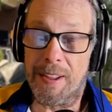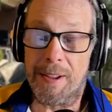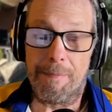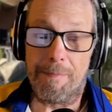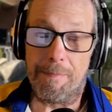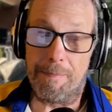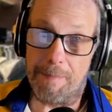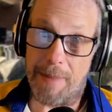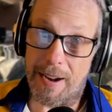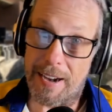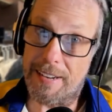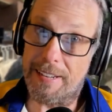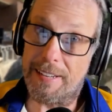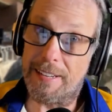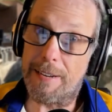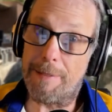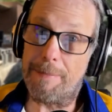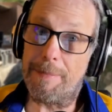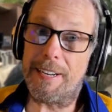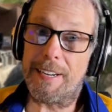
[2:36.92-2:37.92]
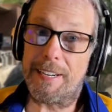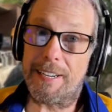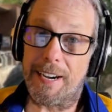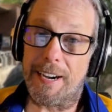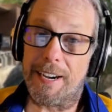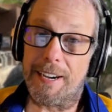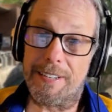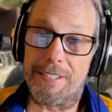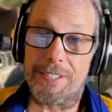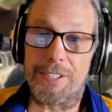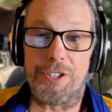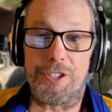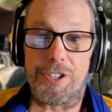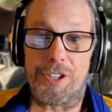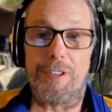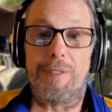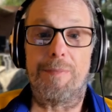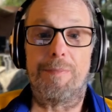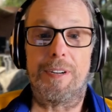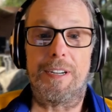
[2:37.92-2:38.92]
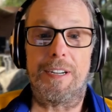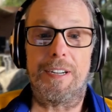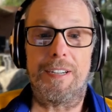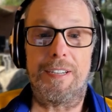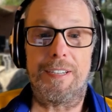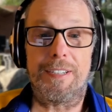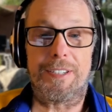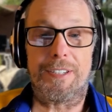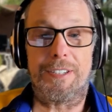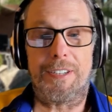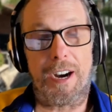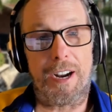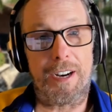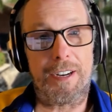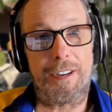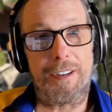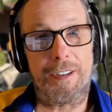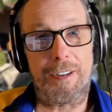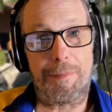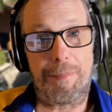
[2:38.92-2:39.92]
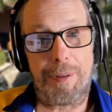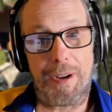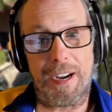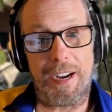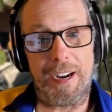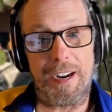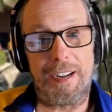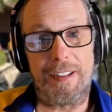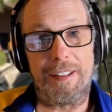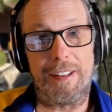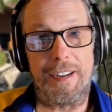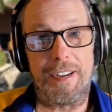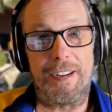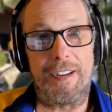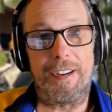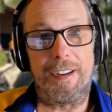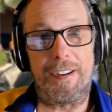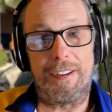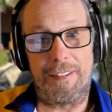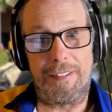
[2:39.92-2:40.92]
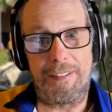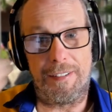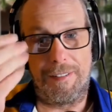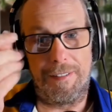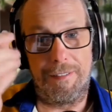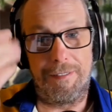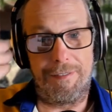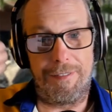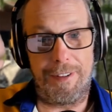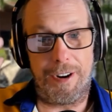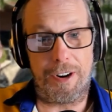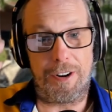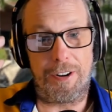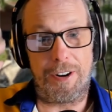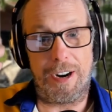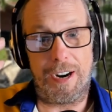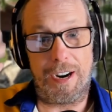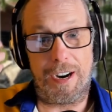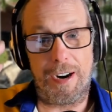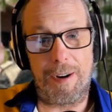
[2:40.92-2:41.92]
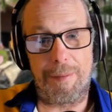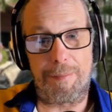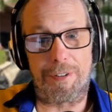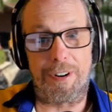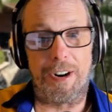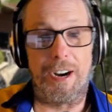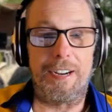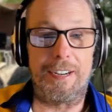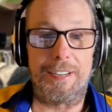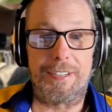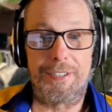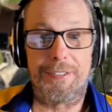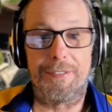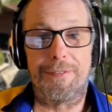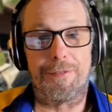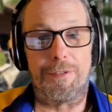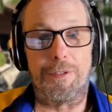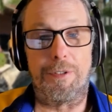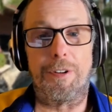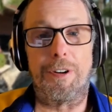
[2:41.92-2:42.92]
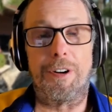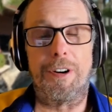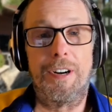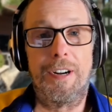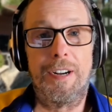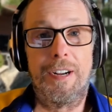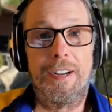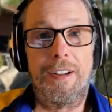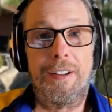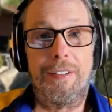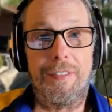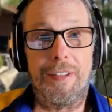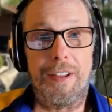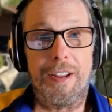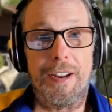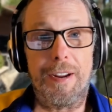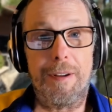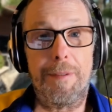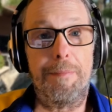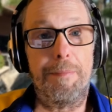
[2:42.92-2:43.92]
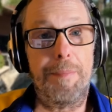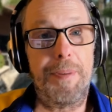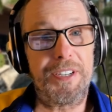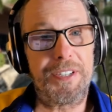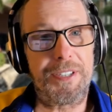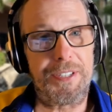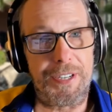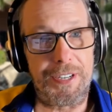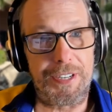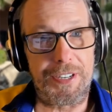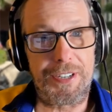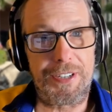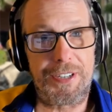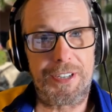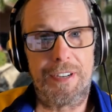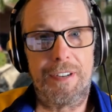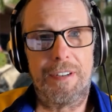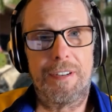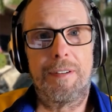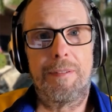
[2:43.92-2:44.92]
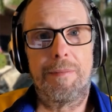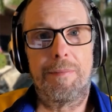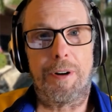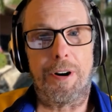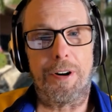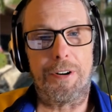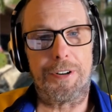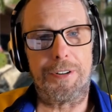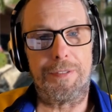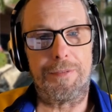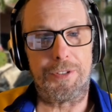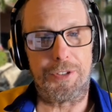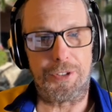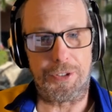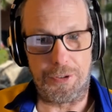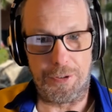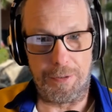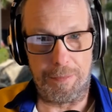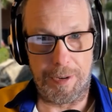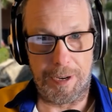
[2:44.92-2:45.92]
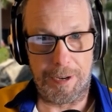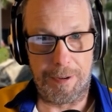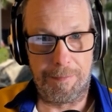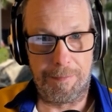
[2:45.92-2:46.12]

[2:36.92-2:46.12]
mainly because Jim is not going to pay the very high price for the business part of Zoom.